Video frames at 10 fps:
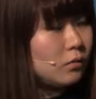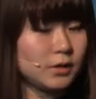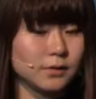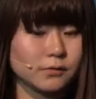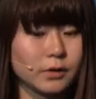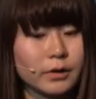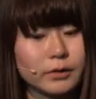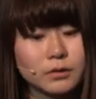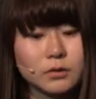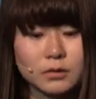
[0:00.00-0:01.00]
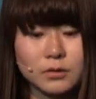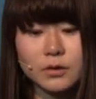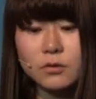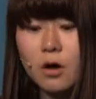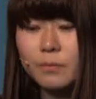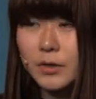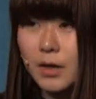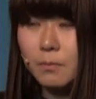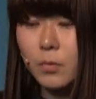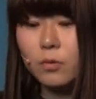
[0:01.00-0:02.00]
These are the top
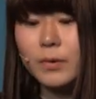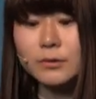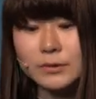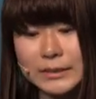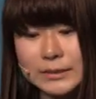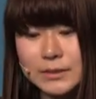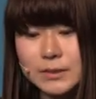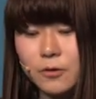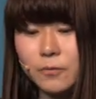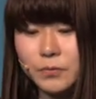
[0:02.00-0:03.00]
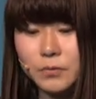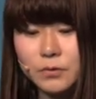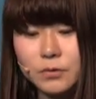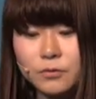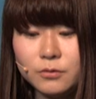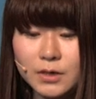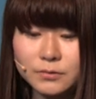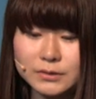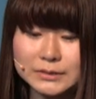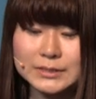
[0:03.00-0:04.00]
10 mobile risks of
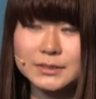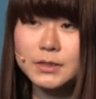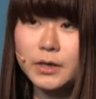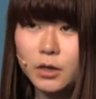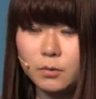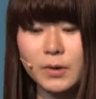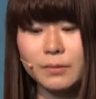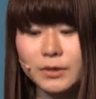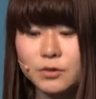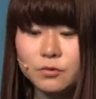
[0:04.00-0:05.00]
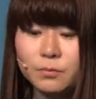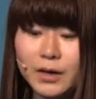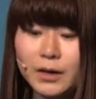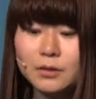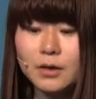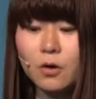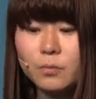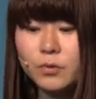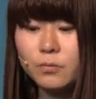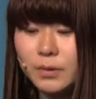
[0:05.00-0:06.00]
2016 and published by the
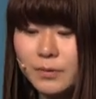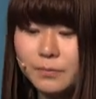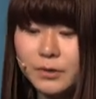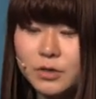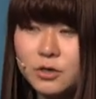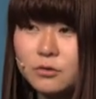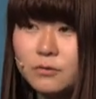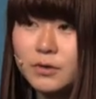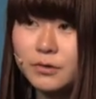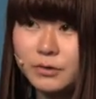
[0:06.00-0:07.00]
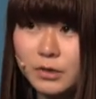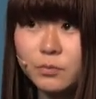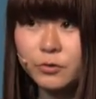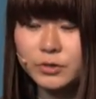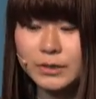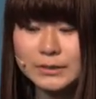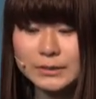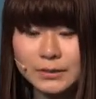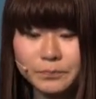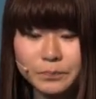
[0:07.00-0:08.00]
Open Web Application Security Project.